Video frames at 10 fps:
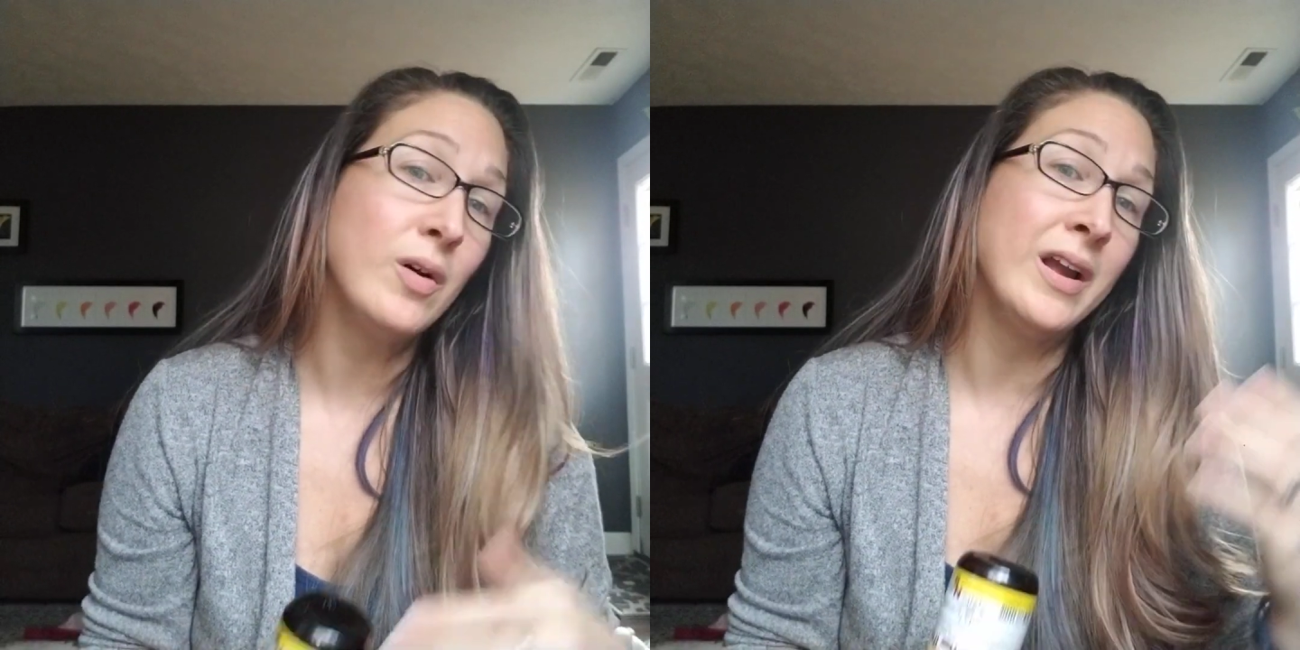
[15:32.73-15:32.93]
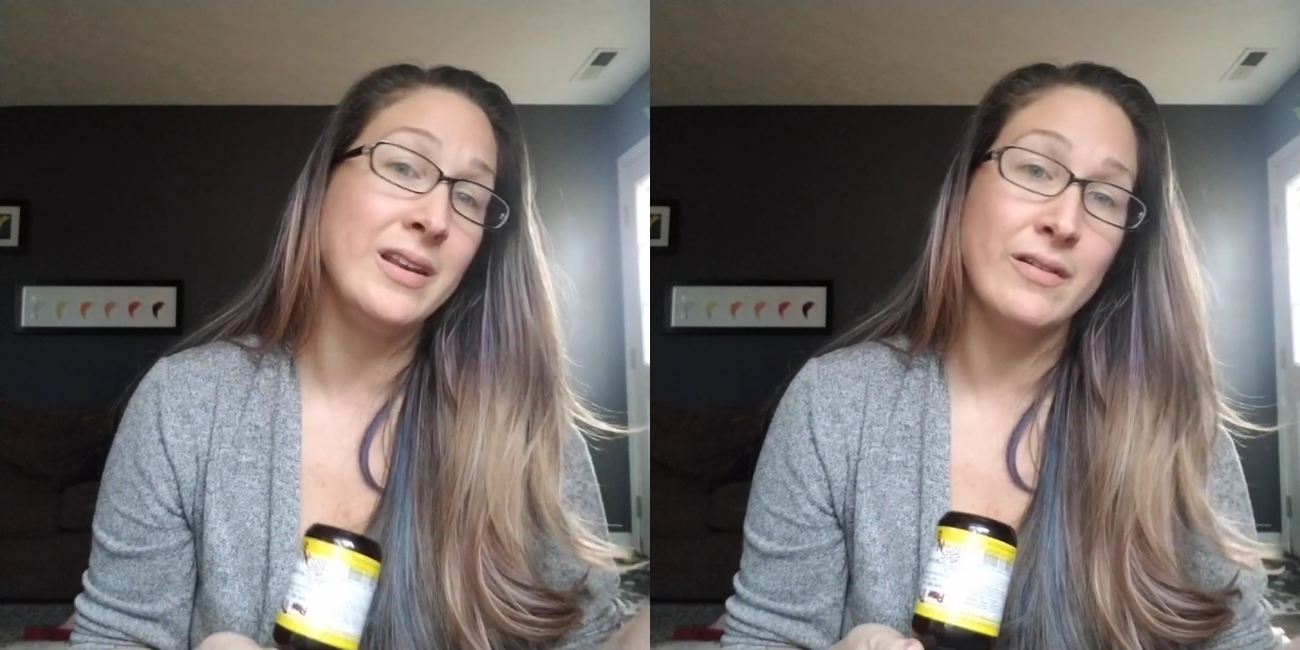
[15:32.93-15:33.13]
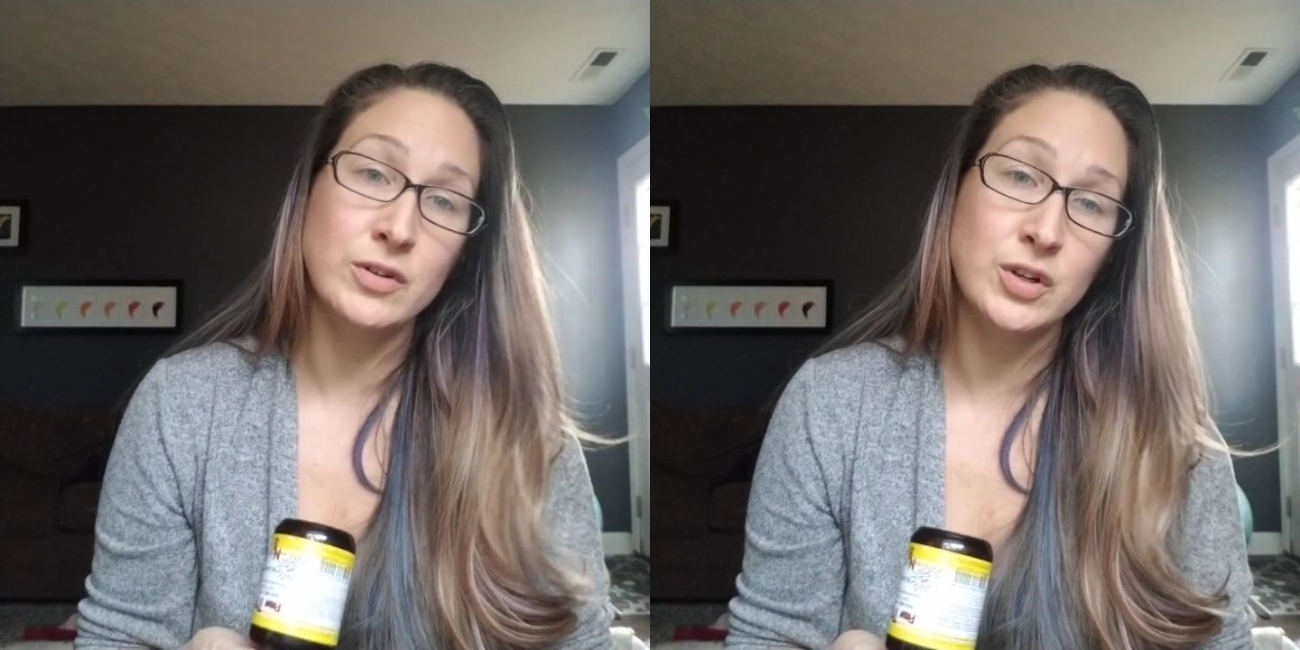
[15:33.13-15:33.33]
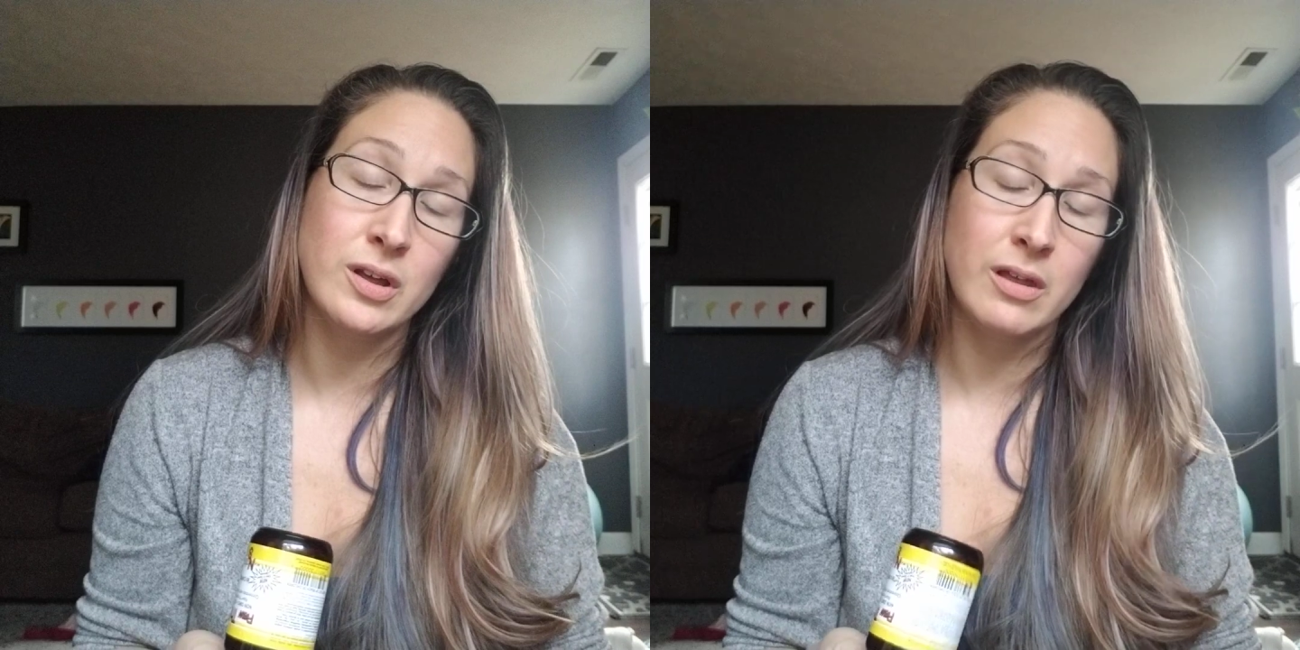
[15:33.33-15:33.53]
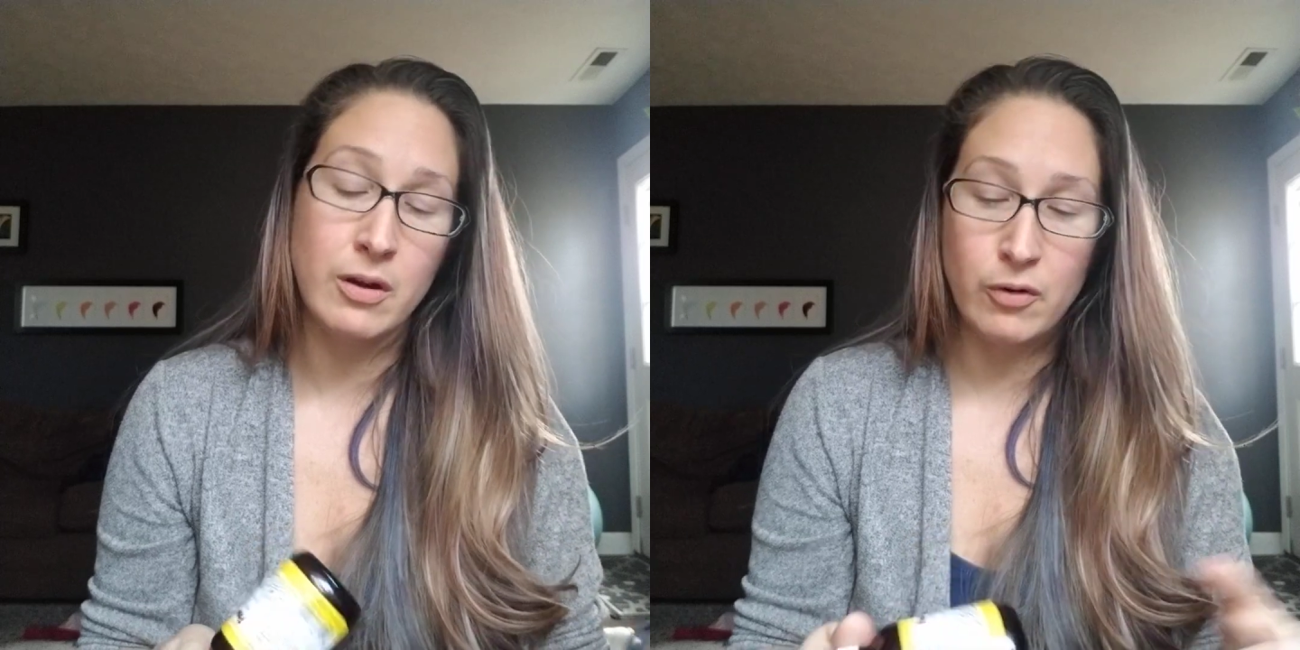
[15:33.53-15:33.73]
I never took
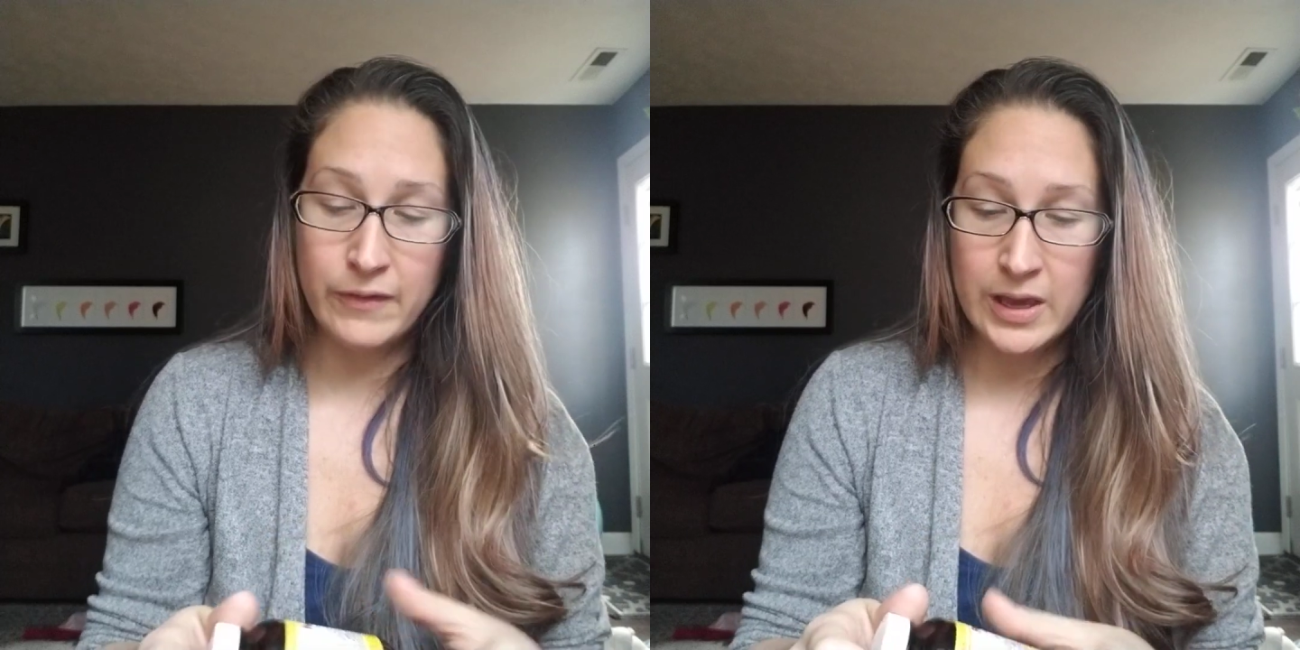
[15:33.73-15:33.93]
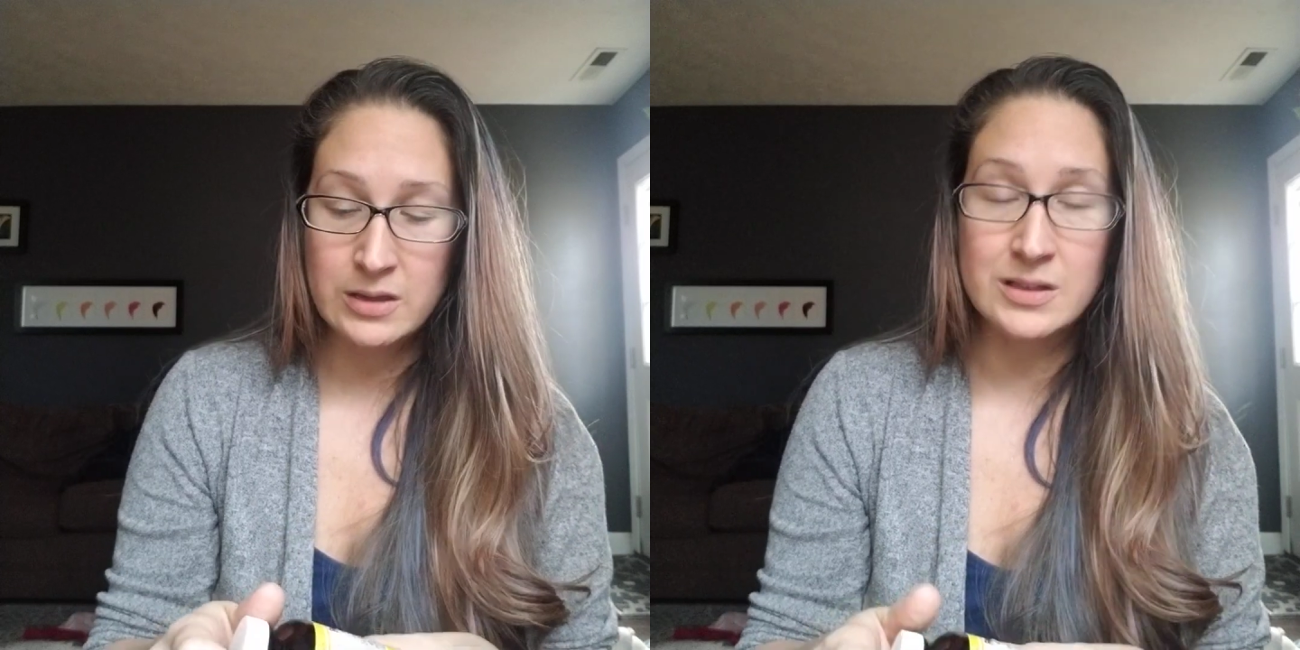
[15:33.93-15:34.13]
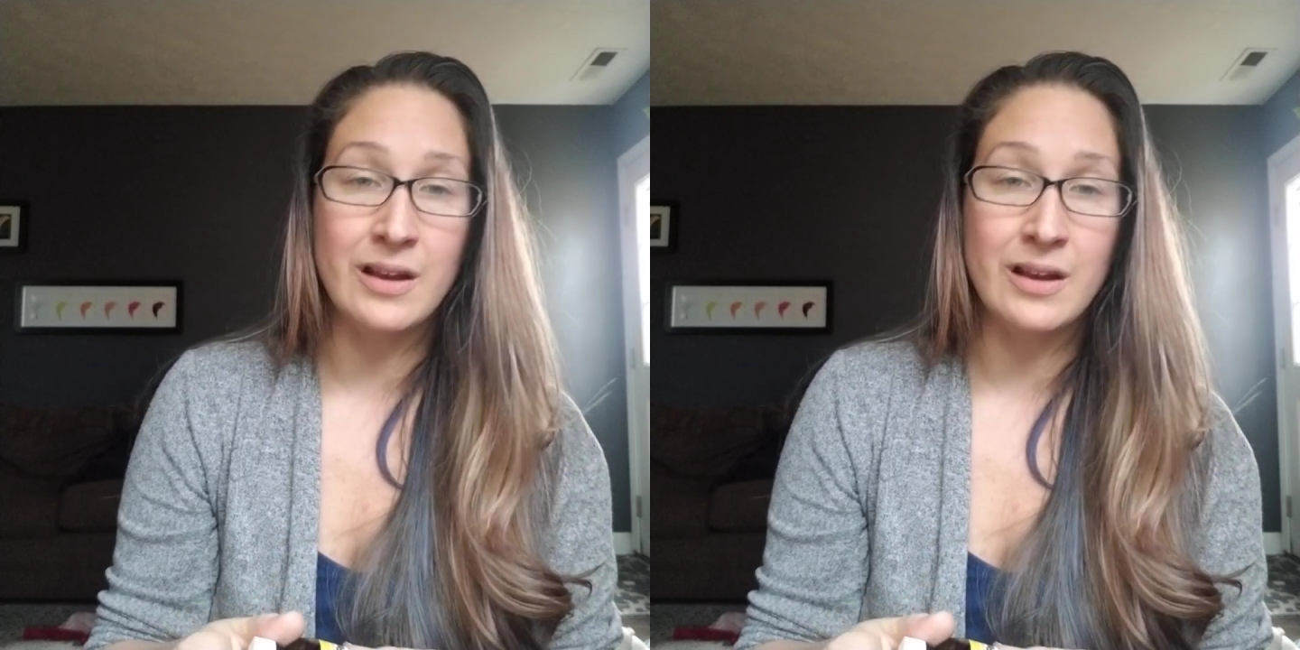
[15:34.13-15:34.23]
Thyrovans.